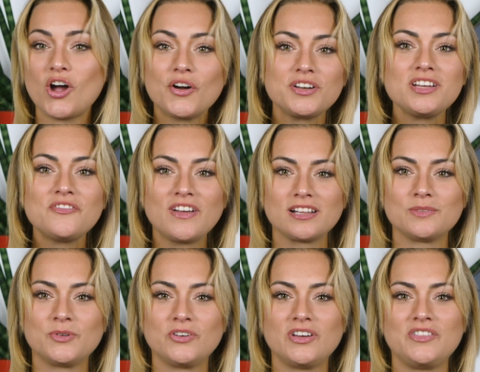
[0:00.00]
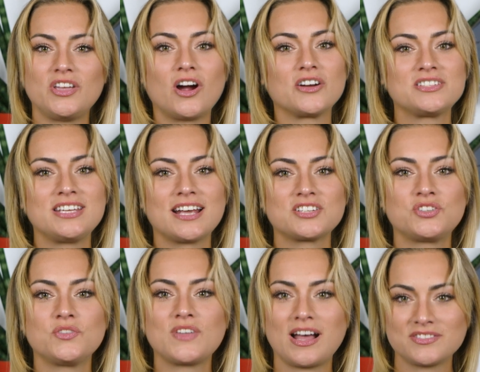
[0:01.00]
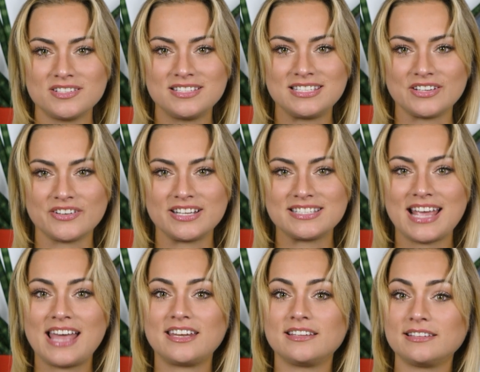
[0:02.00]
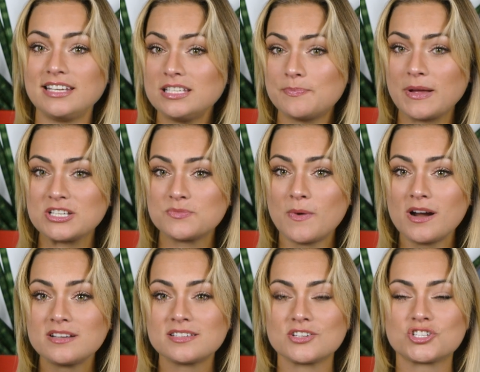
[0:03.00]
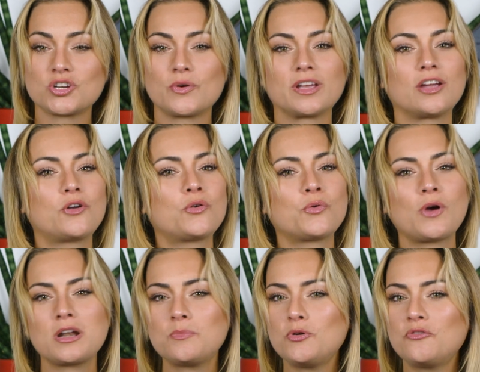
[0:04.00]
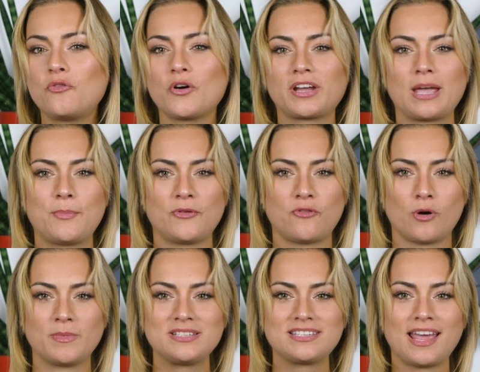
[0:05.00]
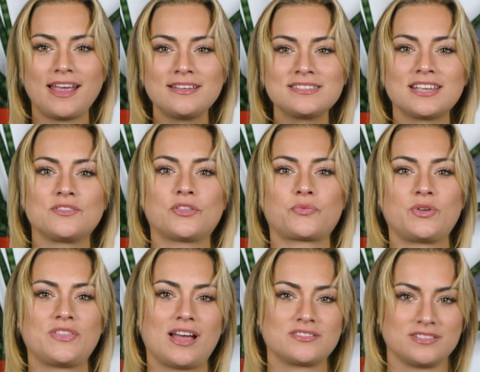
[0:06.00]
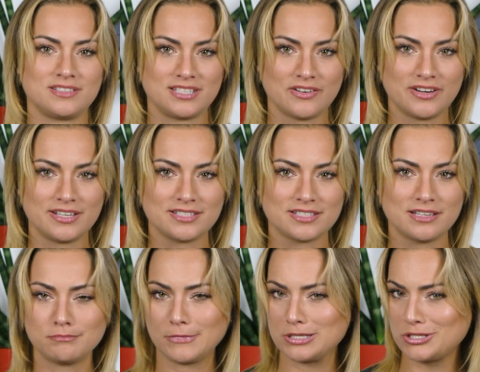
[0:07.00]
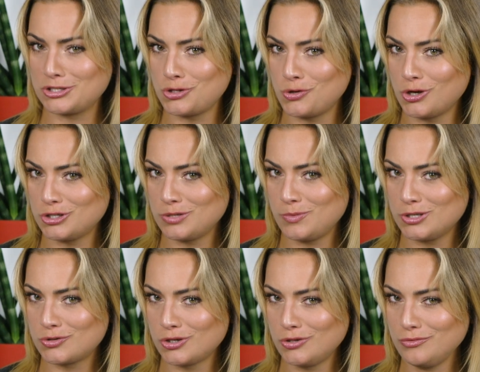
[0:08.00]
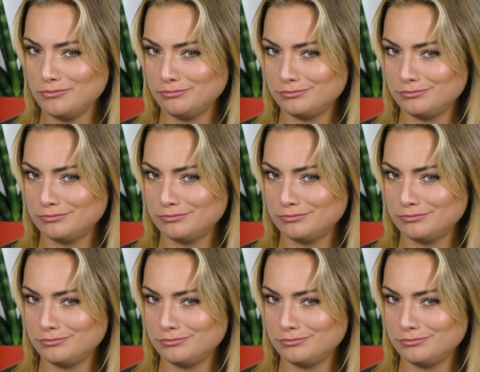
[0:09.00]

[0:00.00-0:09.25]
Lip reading: already available in the RTX 2000 series and in leaked benchmarks is showing incredible 4K performance gains in the 3000 series. Is it too good to be true?